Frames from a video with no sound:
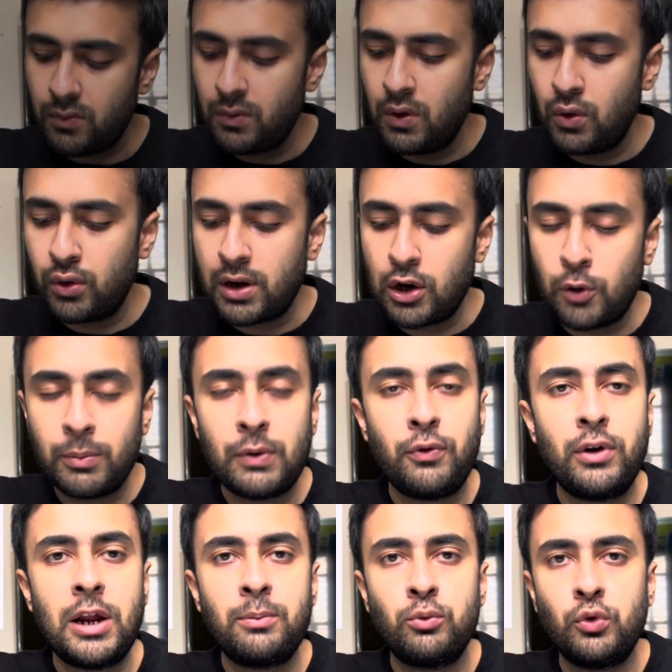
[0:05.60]
Okay, now before
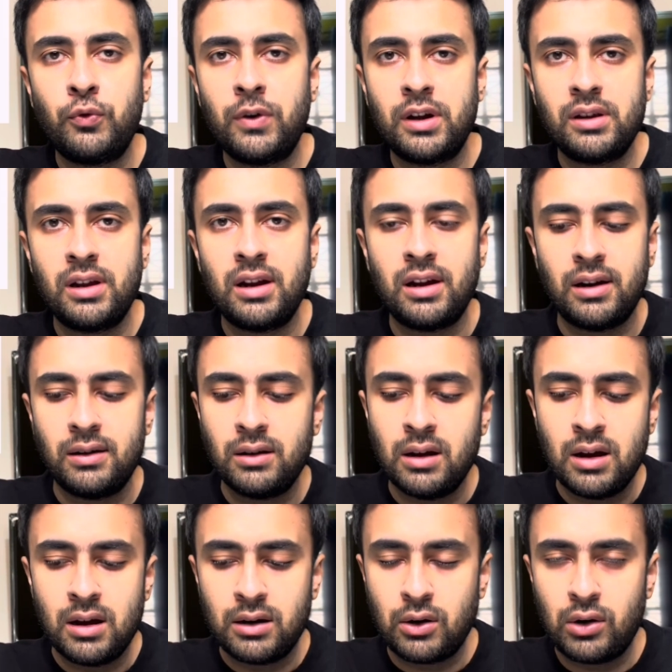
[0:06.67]
I move further ahead,
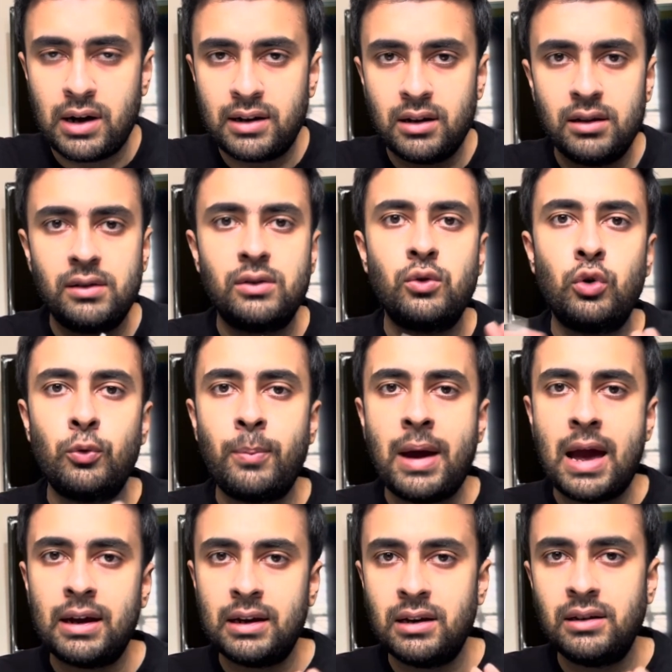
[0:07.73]
now let us go back
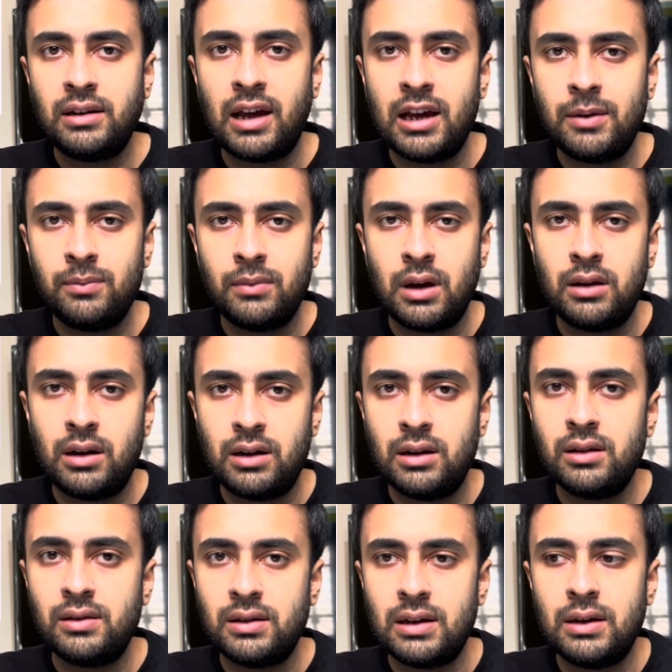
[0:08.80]
in time and let us
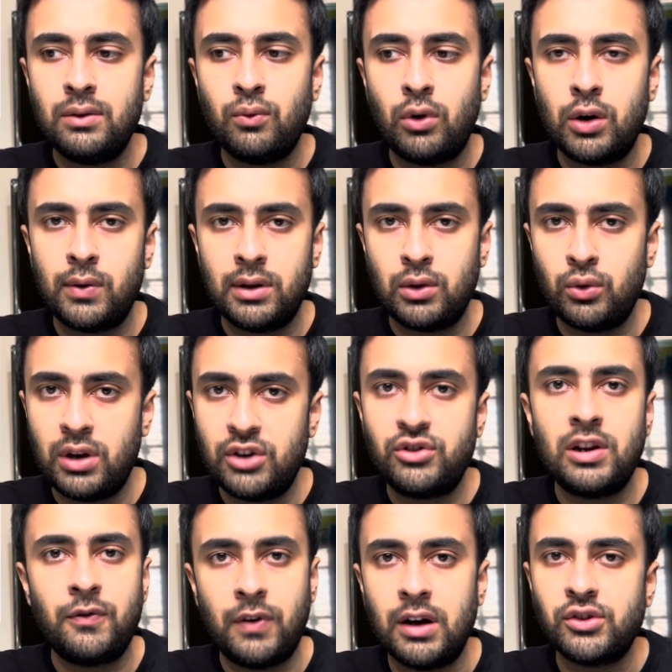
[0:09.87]
see what were the original
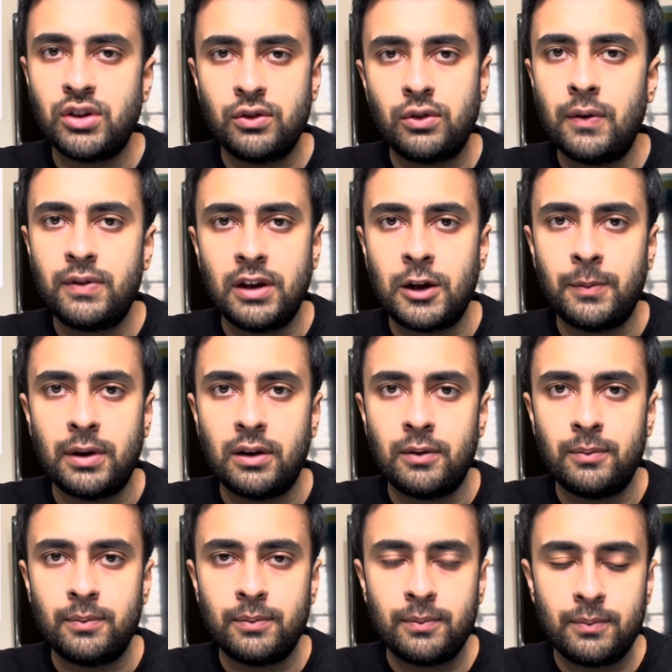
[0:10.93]
functions of cerebellum.
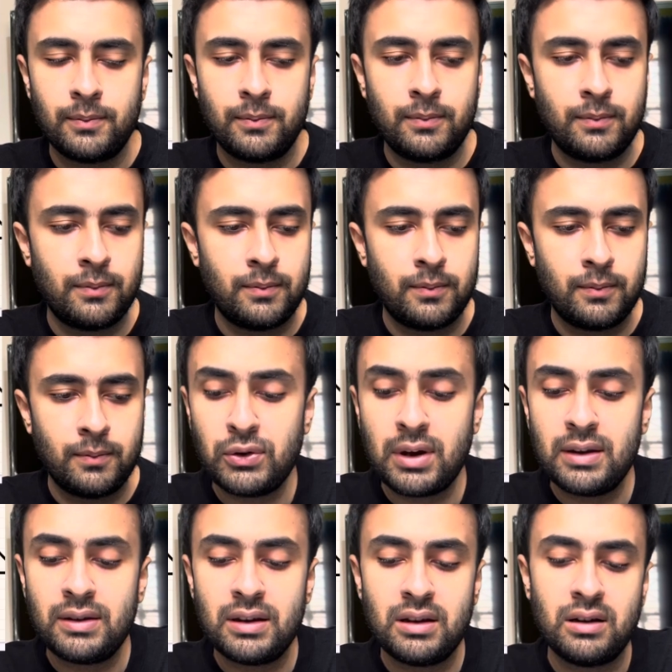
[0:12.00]
So as you
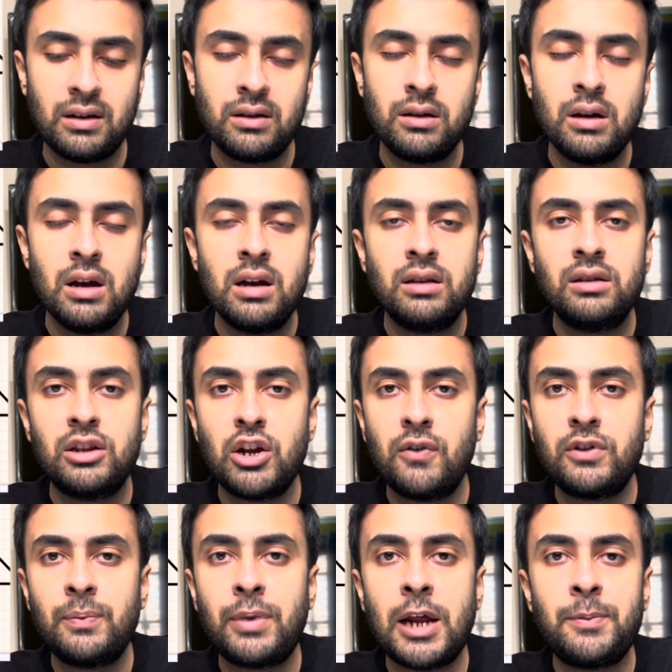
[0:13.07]
can see here, three of
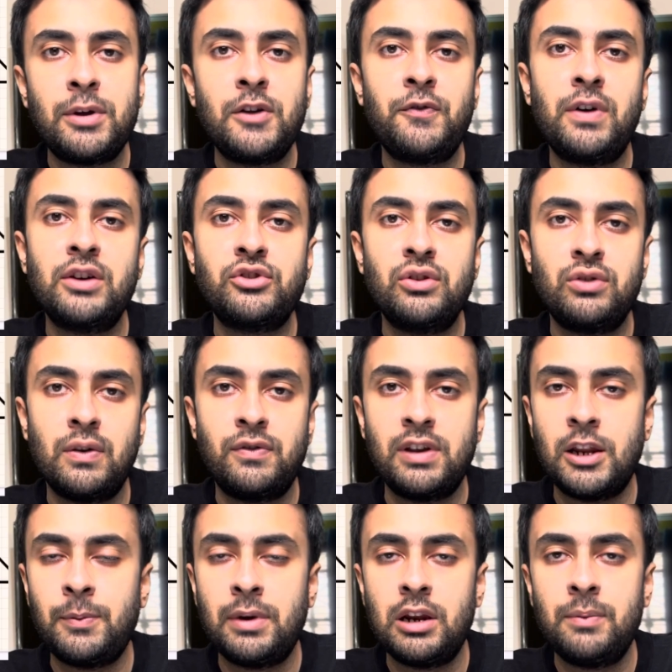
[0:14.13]
the primary functions of
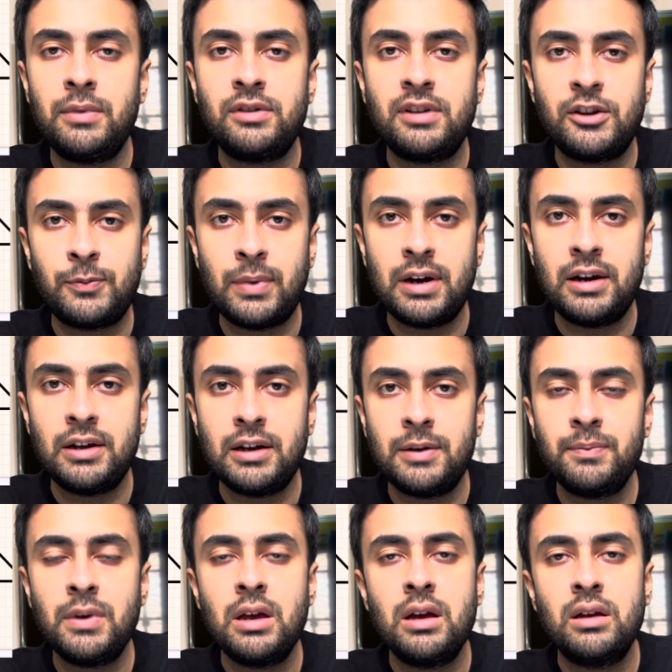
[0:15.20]
cerebellum is displayed
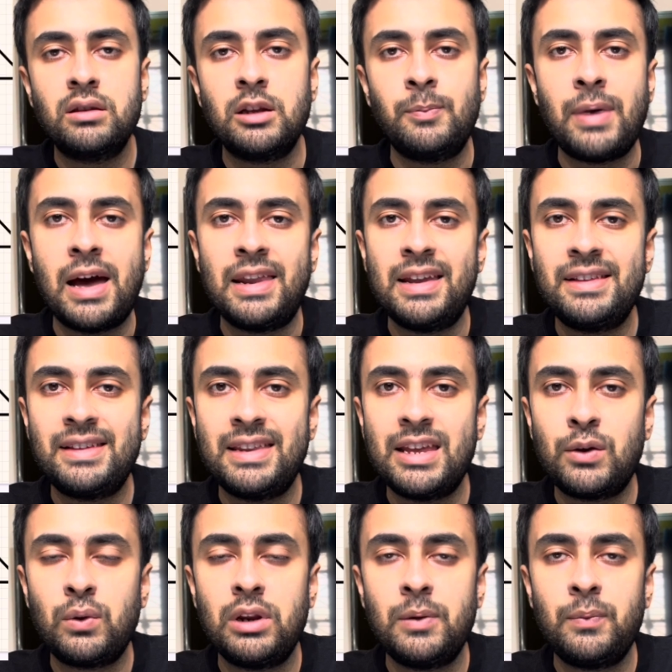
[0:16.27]
here: the balance and
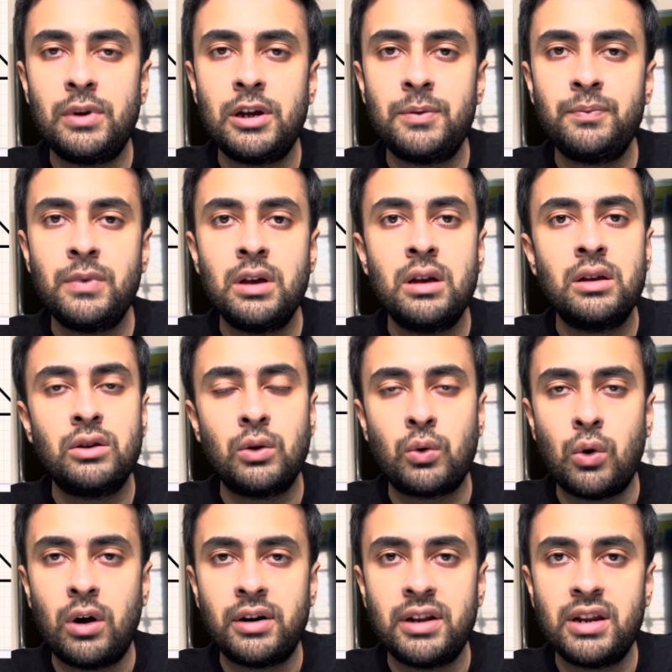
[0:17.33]
equilibrium, the
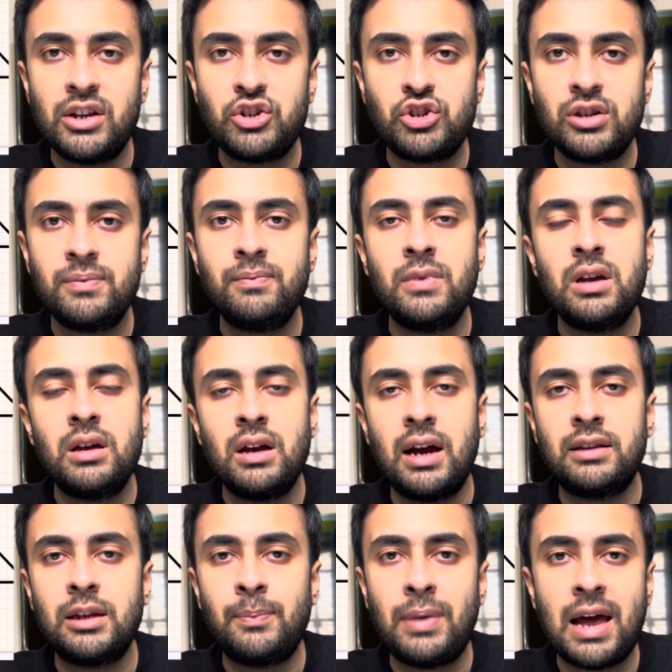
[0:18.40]
coordination,
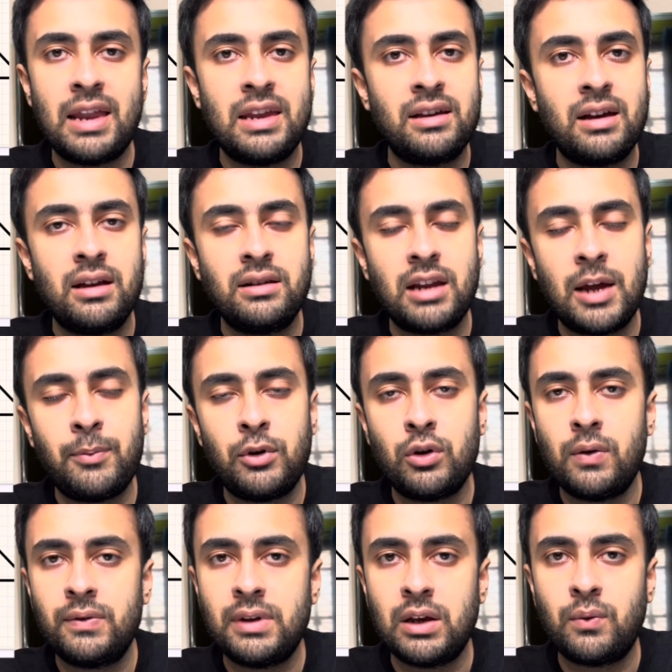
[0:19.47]
and the planning and timing
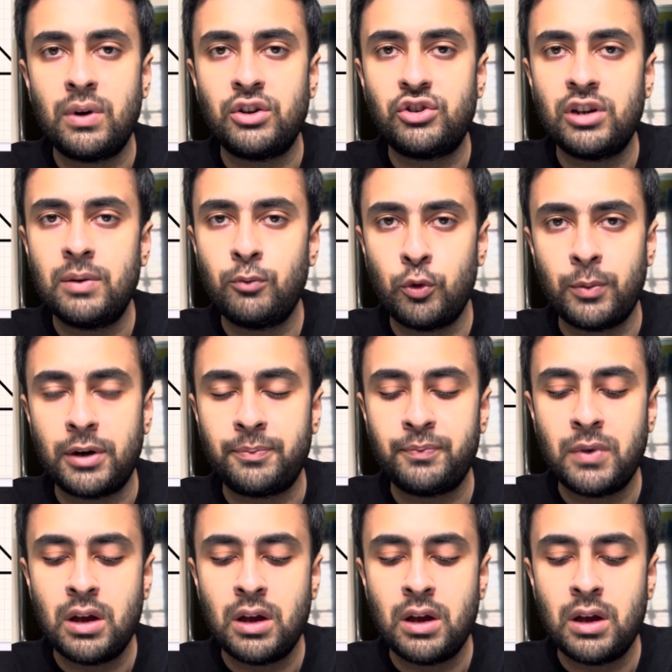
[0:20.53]
of sequential movement.